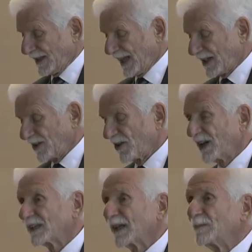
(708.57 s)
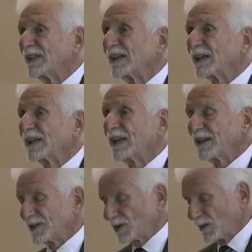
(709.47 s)
that internet can be
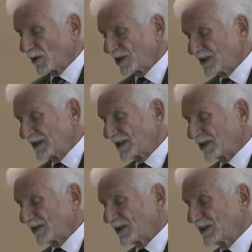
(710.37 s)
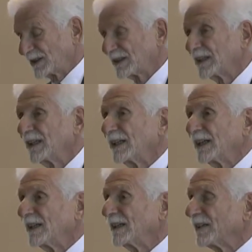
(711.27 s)
dedicated to emergency services
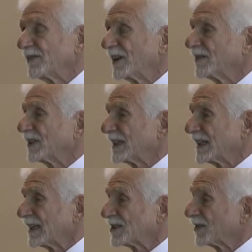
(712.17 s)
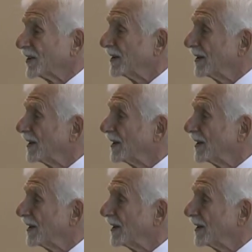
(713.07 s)
in the event of a catastrophe.